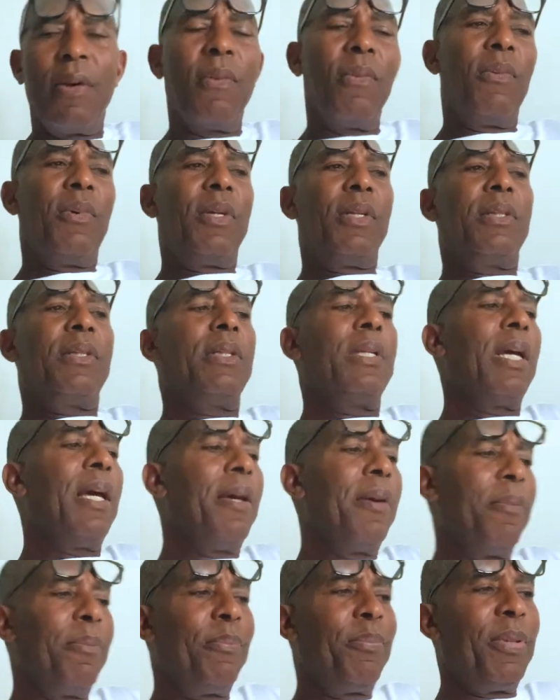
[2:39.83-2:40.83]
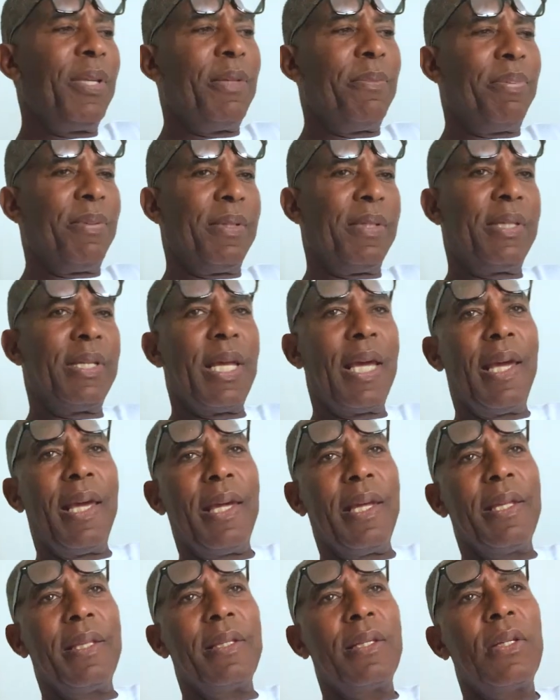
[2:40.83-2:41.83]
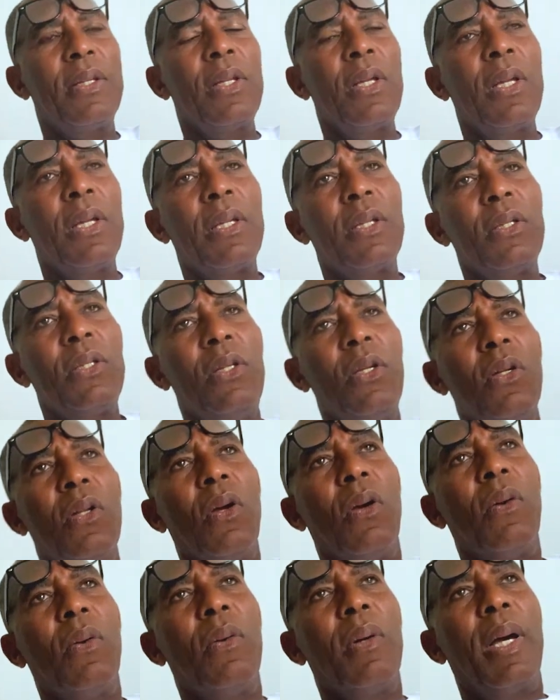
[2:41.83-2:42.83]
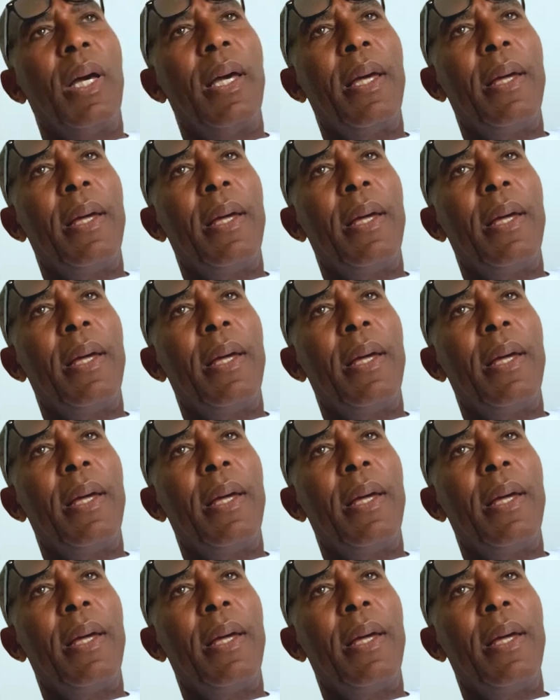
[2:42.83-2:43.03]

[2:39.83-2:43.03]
which people saying, you know,